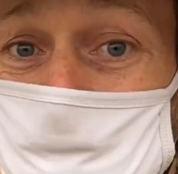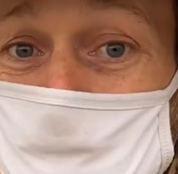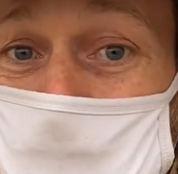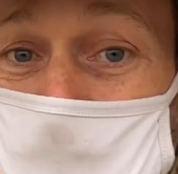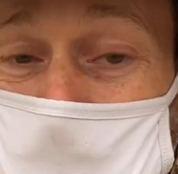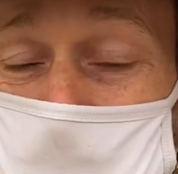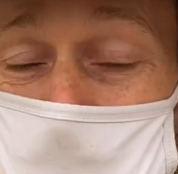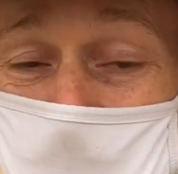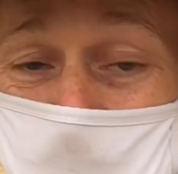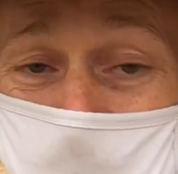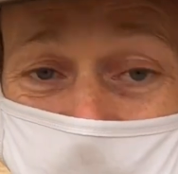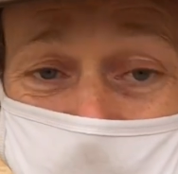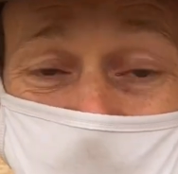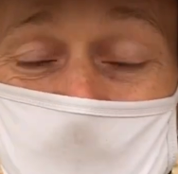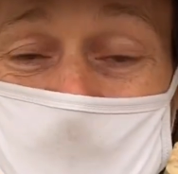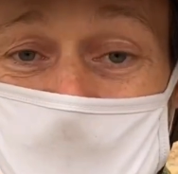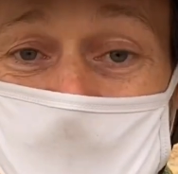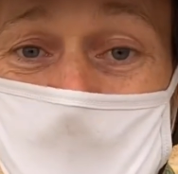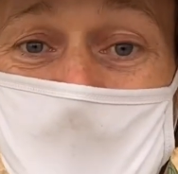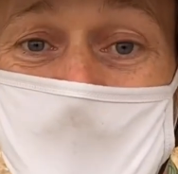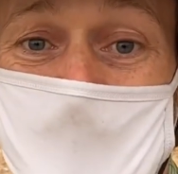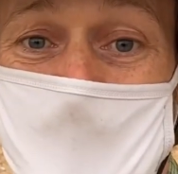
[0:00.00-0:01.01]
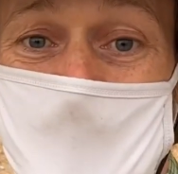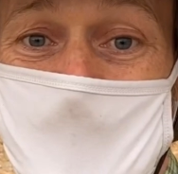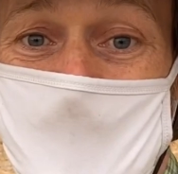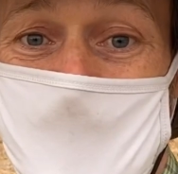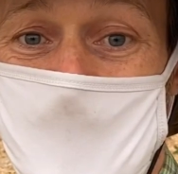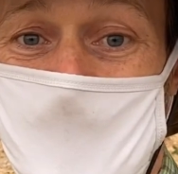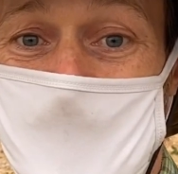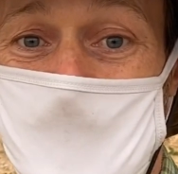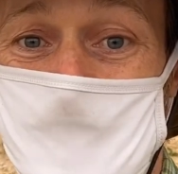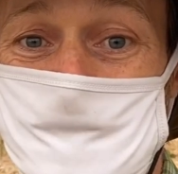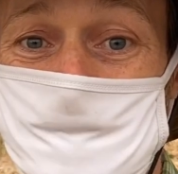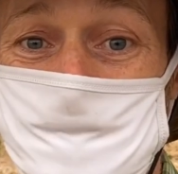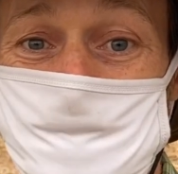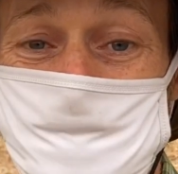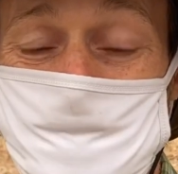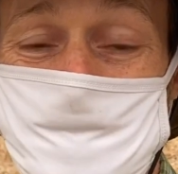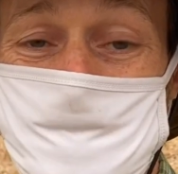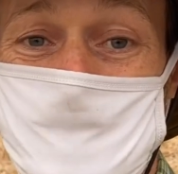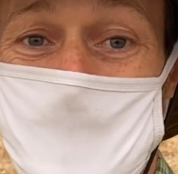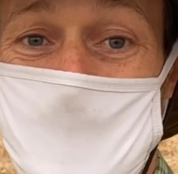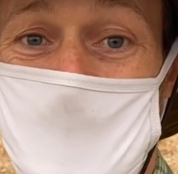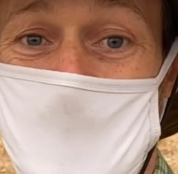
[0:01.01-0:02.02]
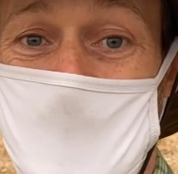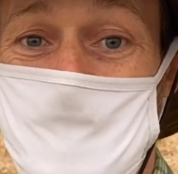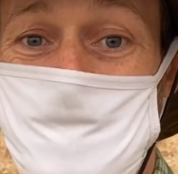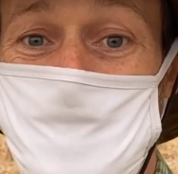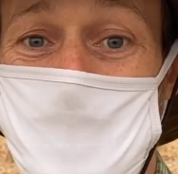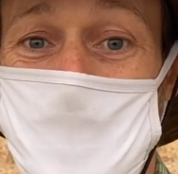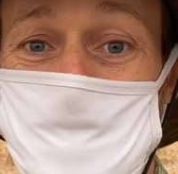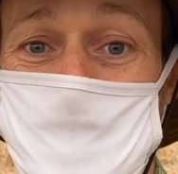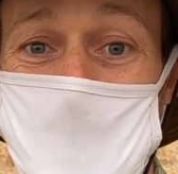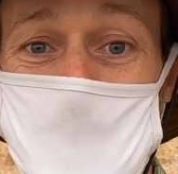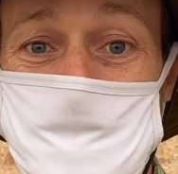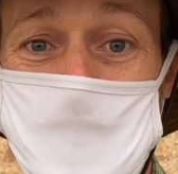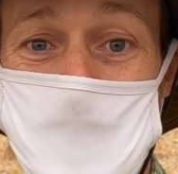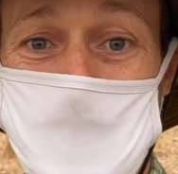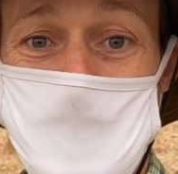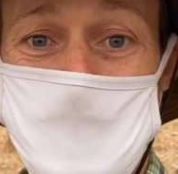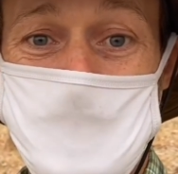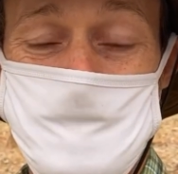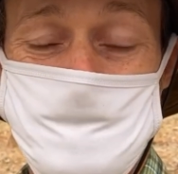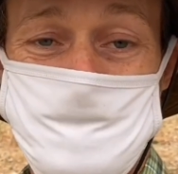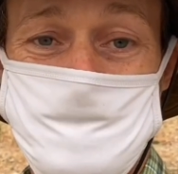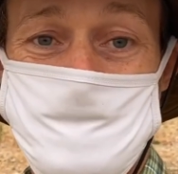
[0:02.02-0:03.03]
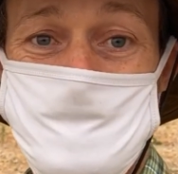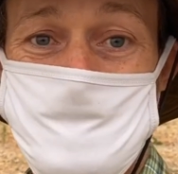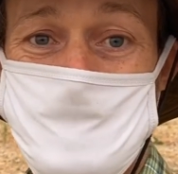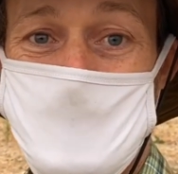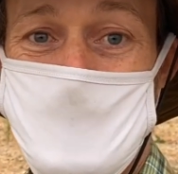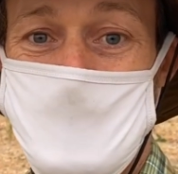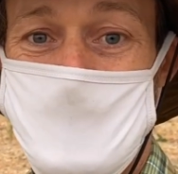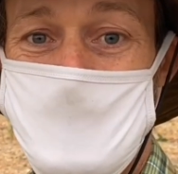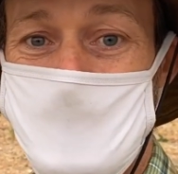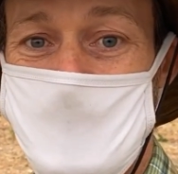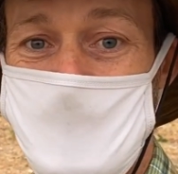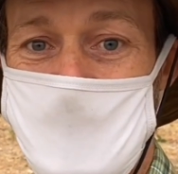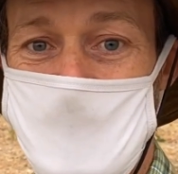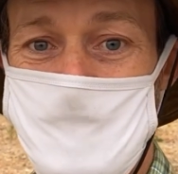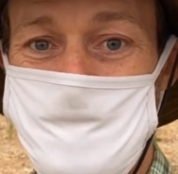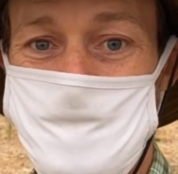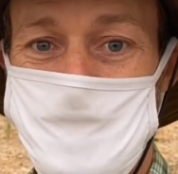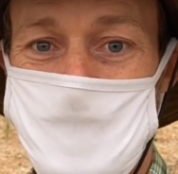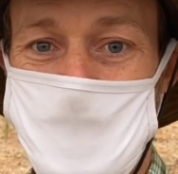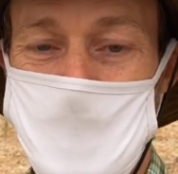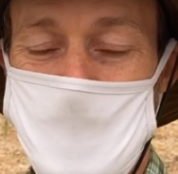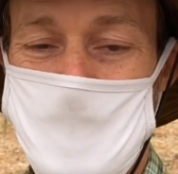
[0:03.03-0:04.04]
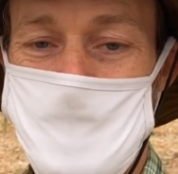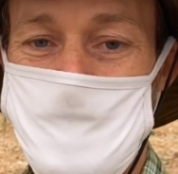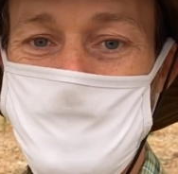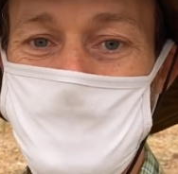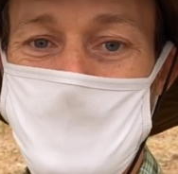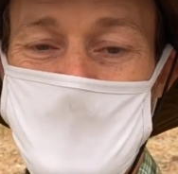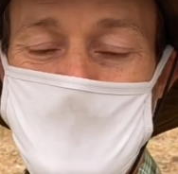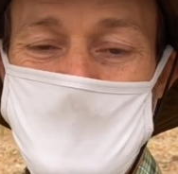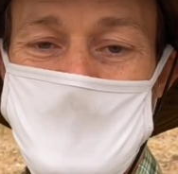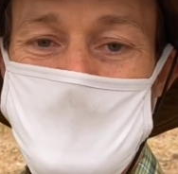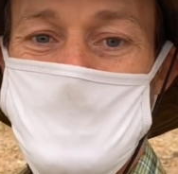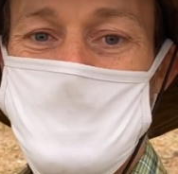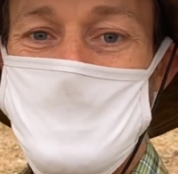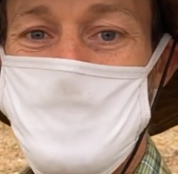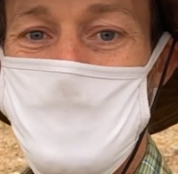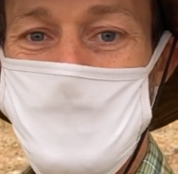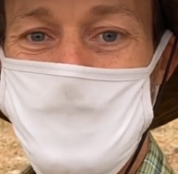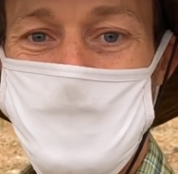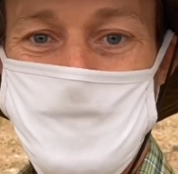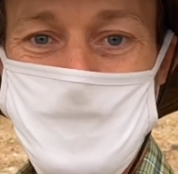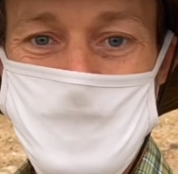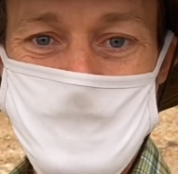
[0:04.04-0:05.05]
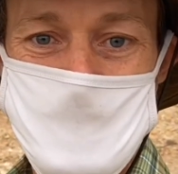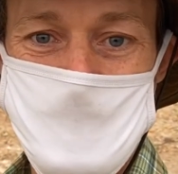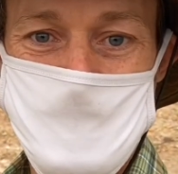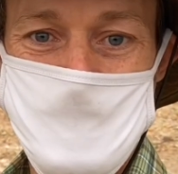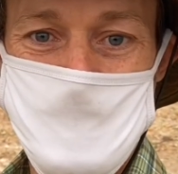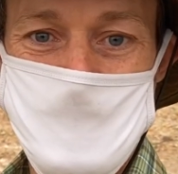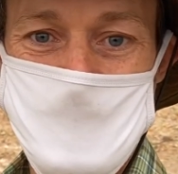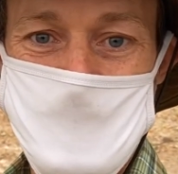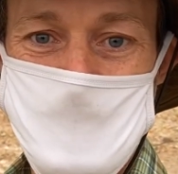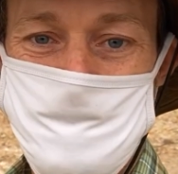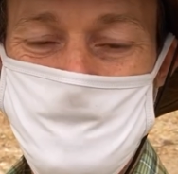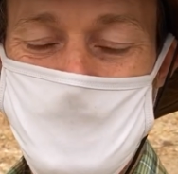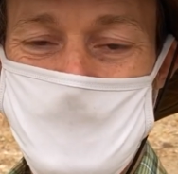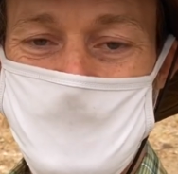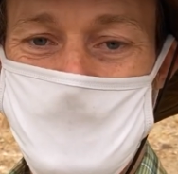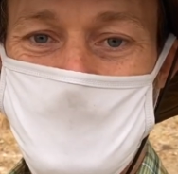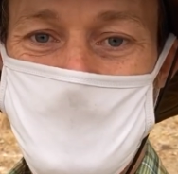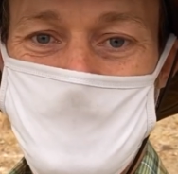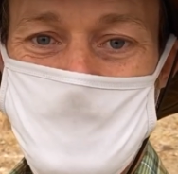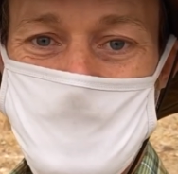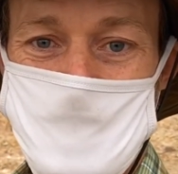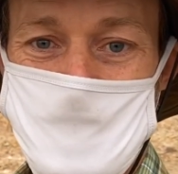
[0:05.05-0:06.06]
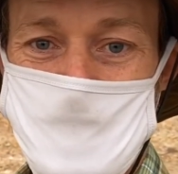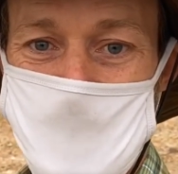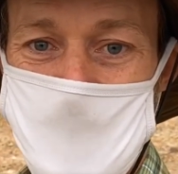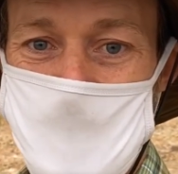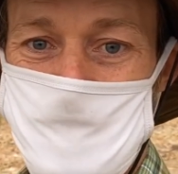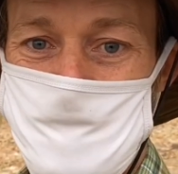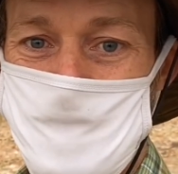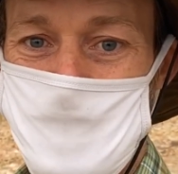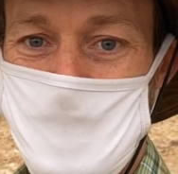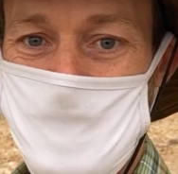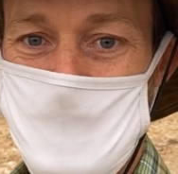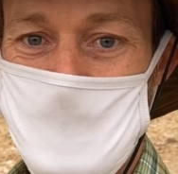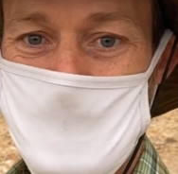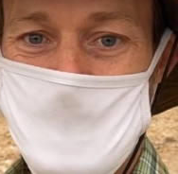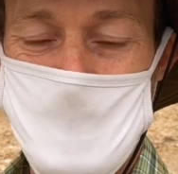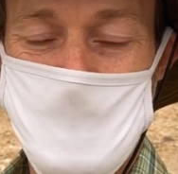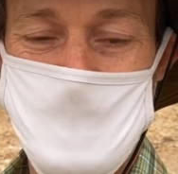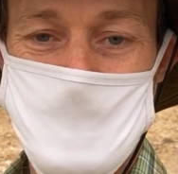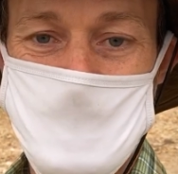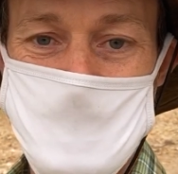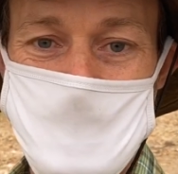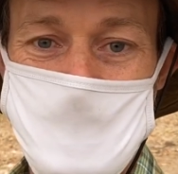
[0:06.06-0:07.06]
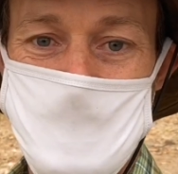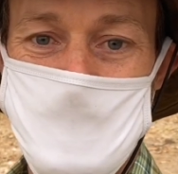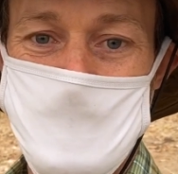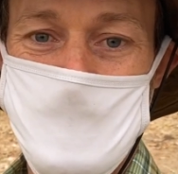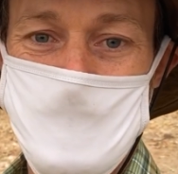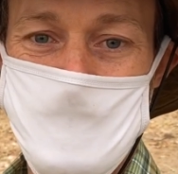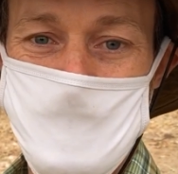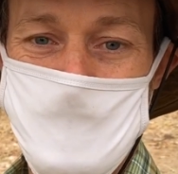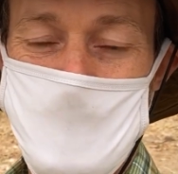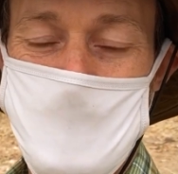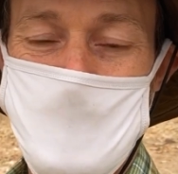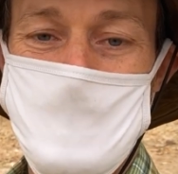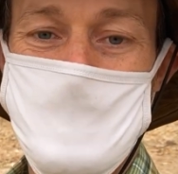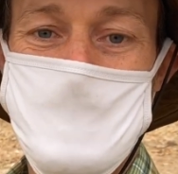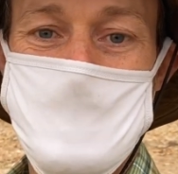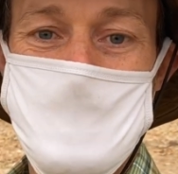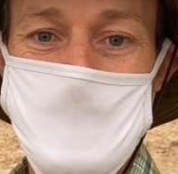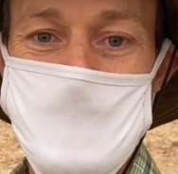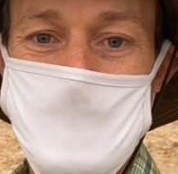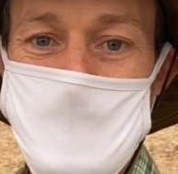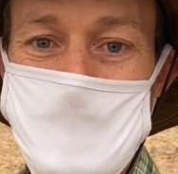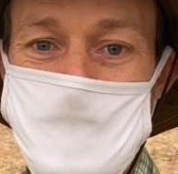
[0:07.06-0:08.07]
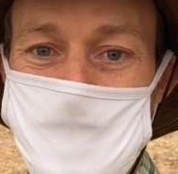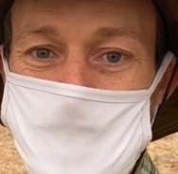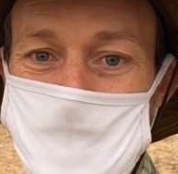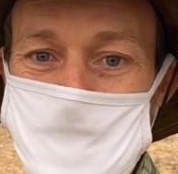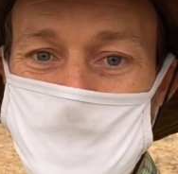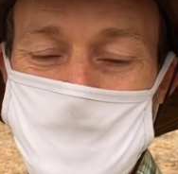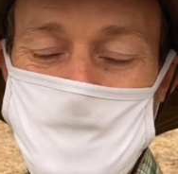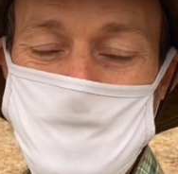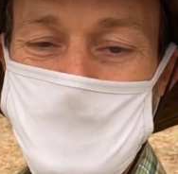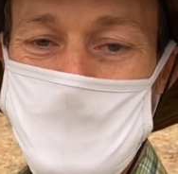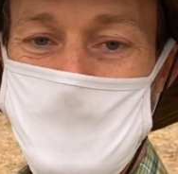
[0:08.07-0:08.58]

work came from people, and it came from soil fertility, but it also came from these unsung heroes that we